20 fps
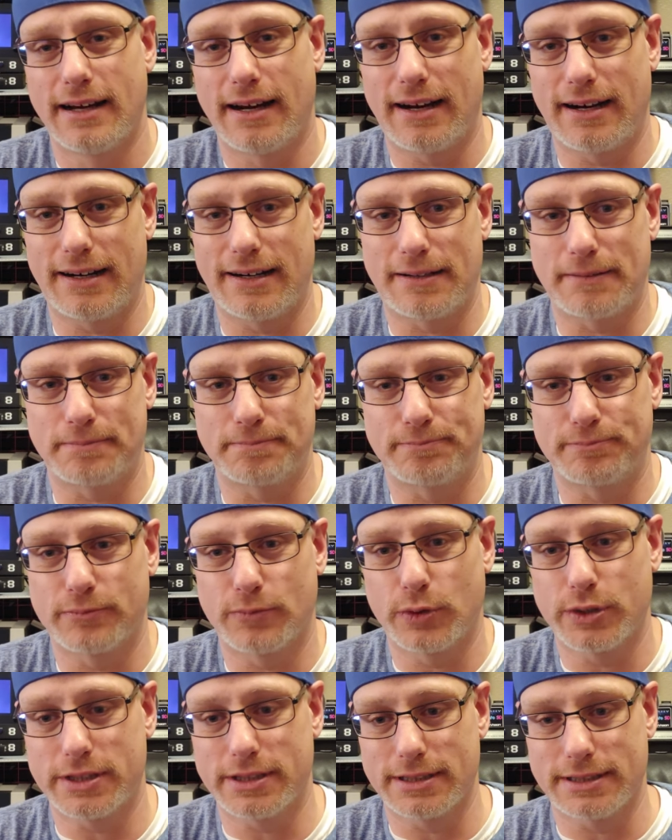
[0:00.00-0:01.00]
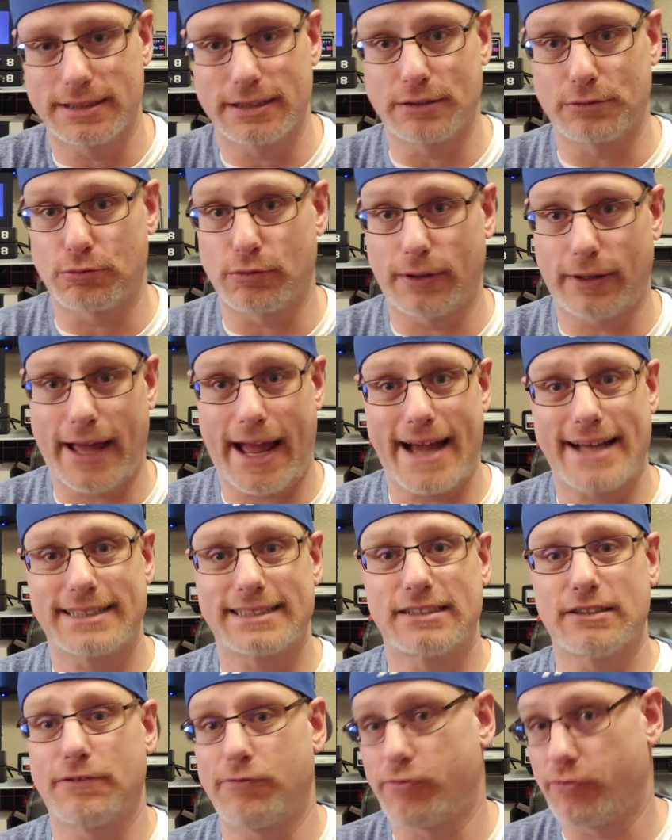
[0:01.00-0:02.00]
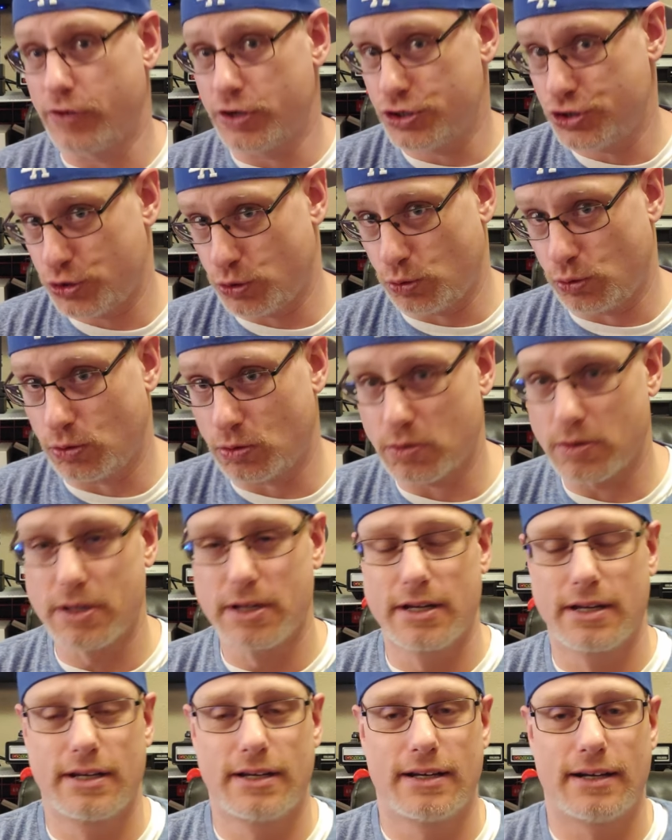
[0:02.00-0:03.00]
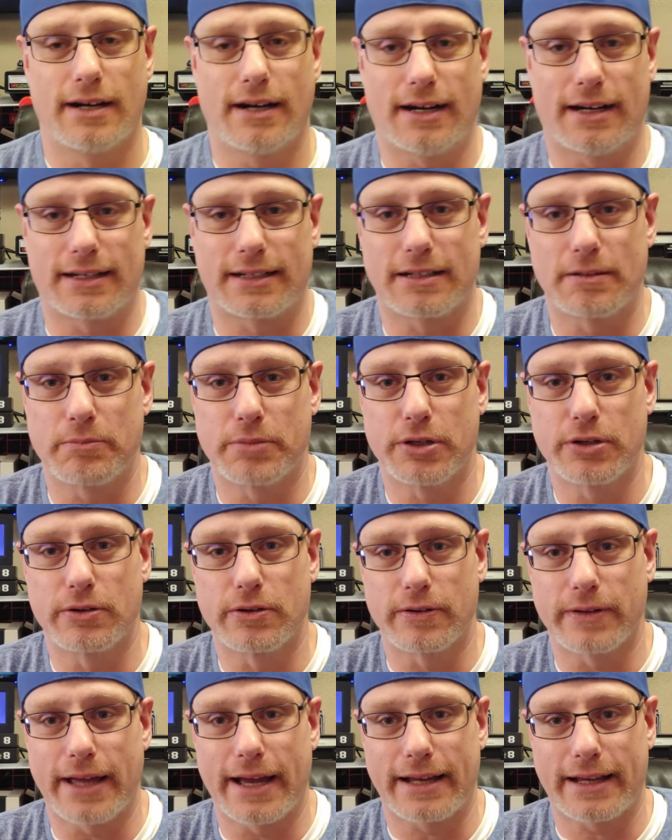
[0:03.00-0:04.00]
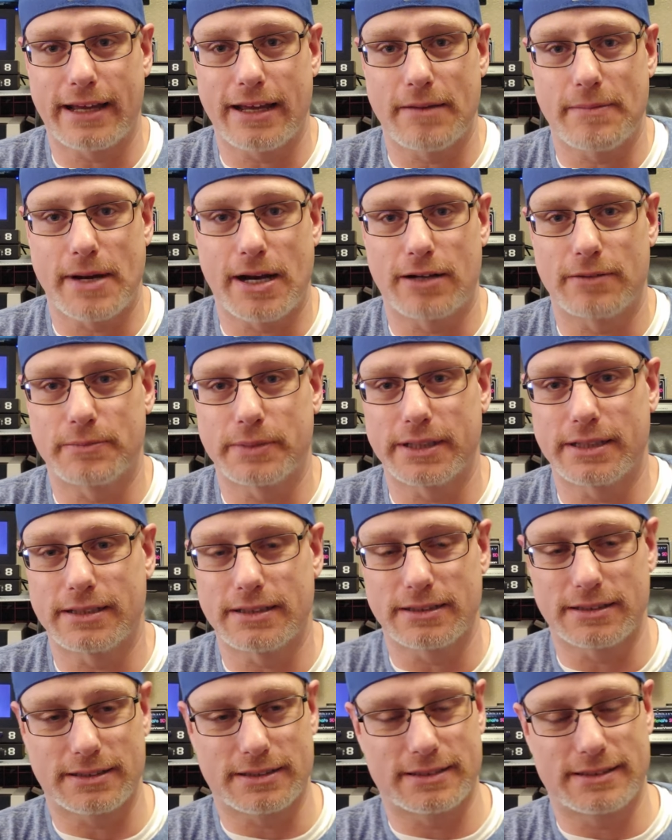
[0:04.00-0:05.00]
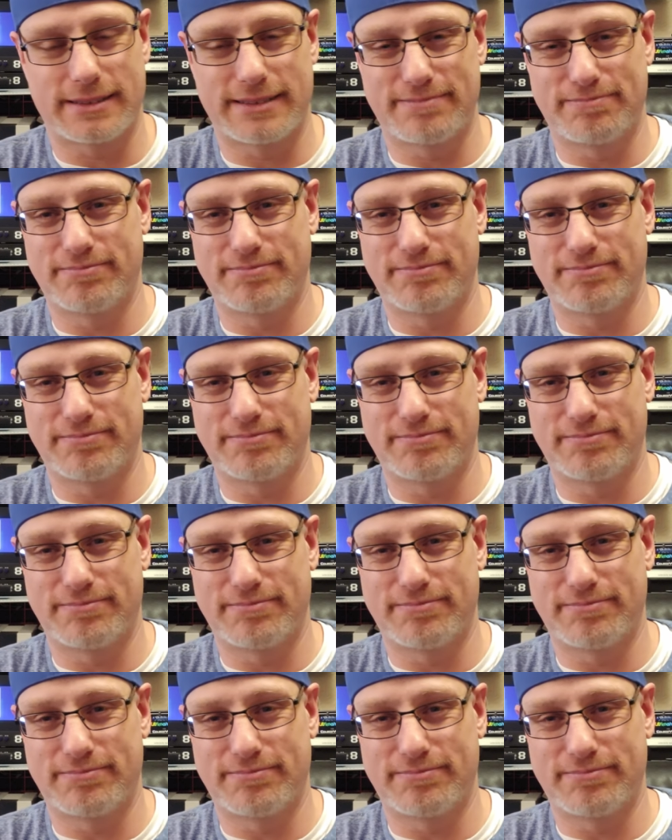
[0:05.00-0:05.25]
um, which is the last official uh, computer that came out because,